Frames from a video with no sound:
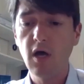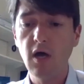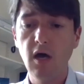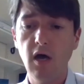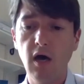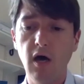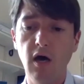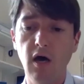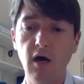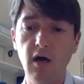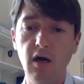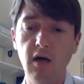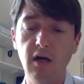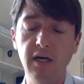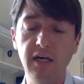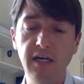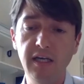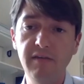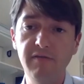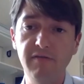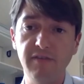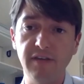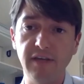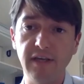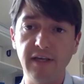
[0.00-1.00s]
uh,
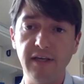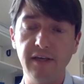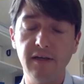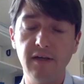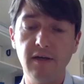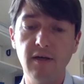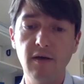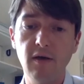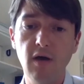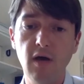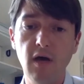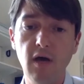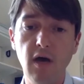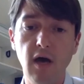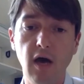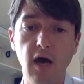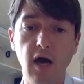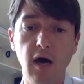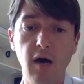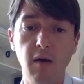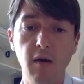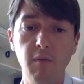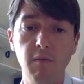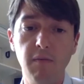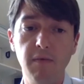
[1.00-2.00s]
live in.
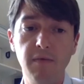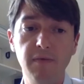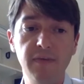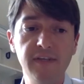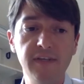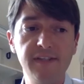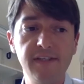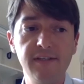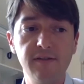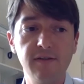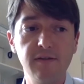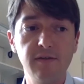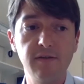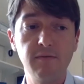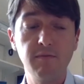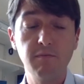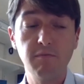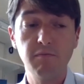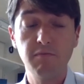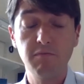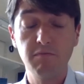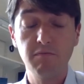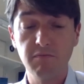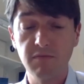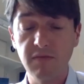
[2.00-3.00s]
Um, this is a
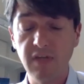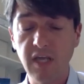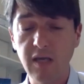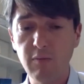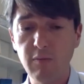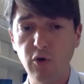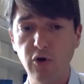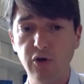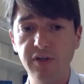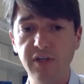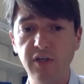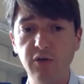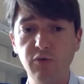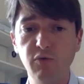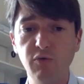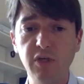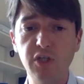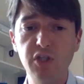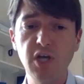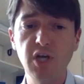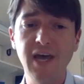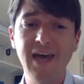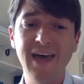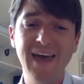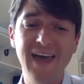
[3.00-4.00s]
neighborhood in
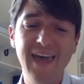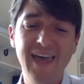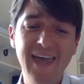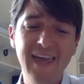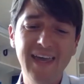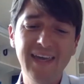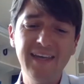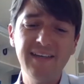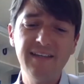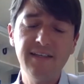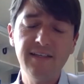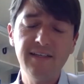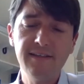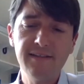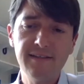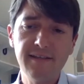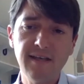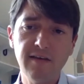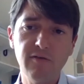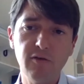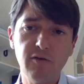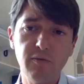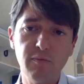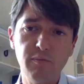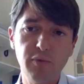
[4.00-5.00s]
which
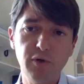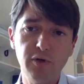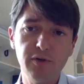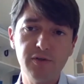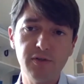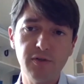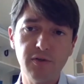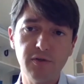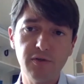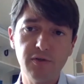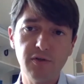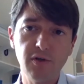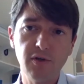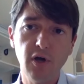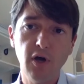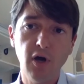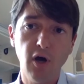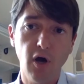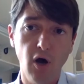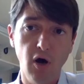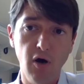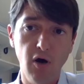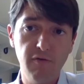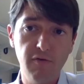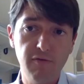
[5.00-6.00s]
87%
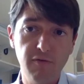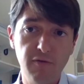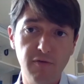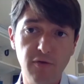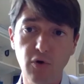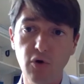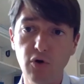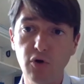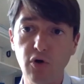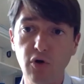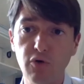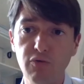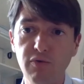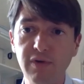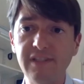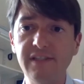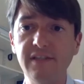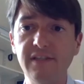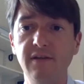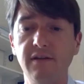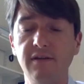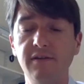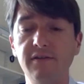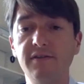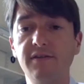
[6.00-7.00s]
of the local
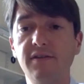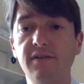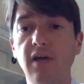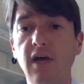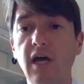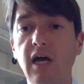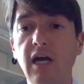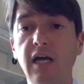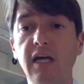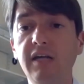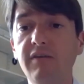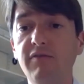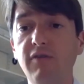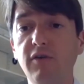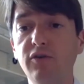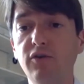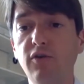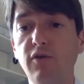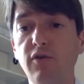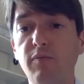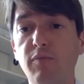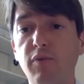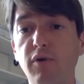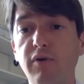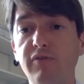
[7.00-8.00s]
residents live under
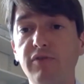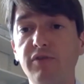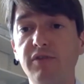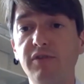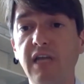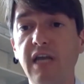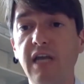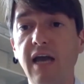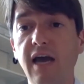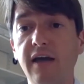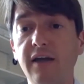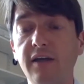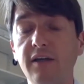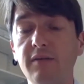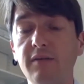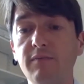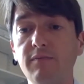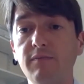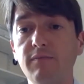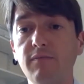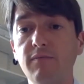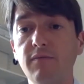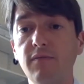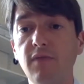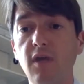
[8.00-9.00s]
the poverty line.
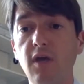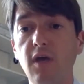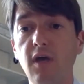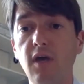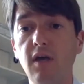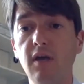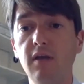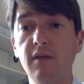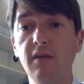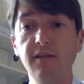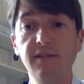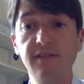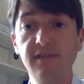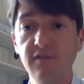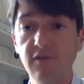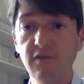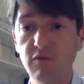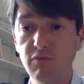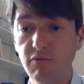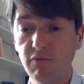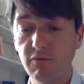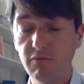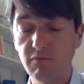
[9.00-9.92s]
This is a